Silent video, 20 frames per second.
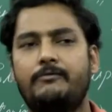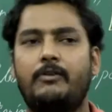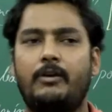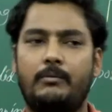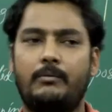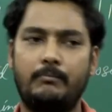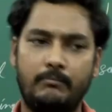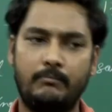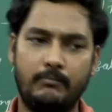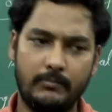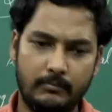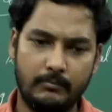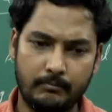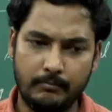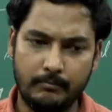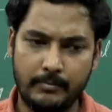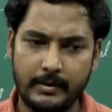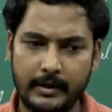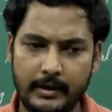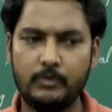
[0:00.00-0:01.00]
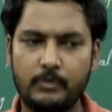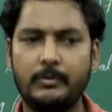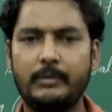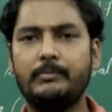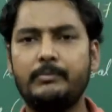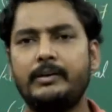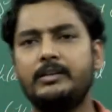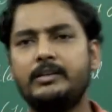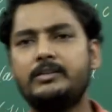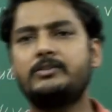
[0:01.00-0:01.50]
for human
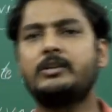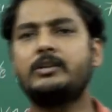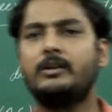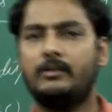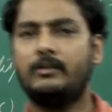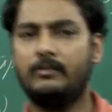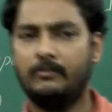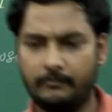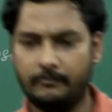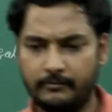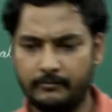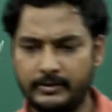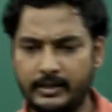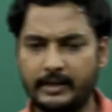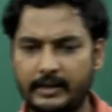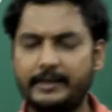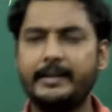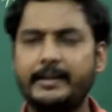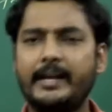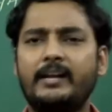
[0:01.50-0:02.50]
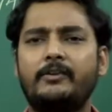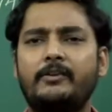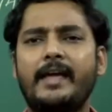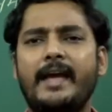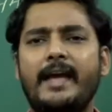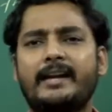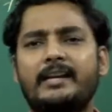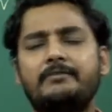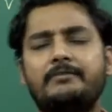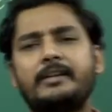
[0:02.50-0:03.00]
beings, their day-to-day
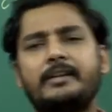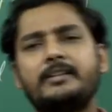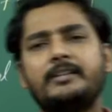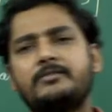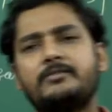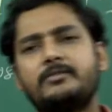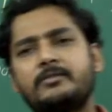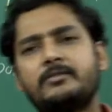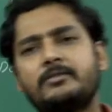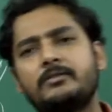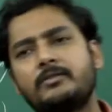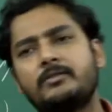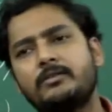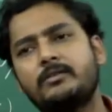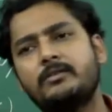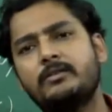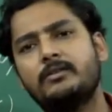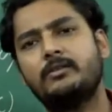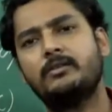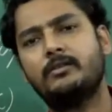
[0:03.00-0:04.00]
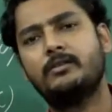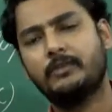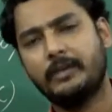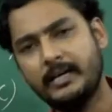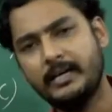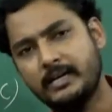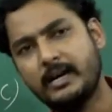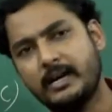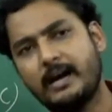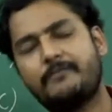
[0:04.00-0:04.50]
activities,
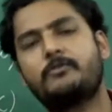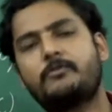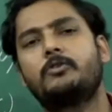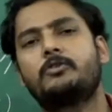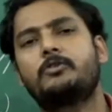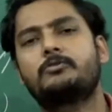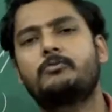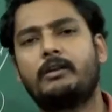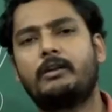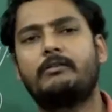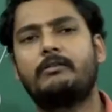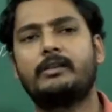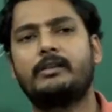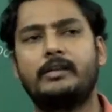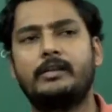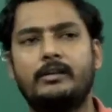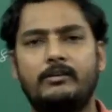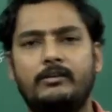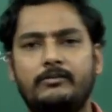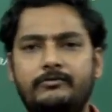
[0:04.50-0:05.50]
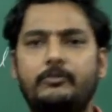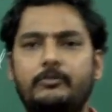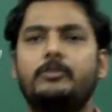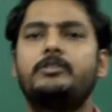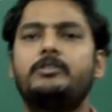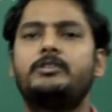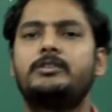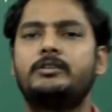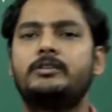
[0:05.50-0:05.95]
okay, of course, whatever the food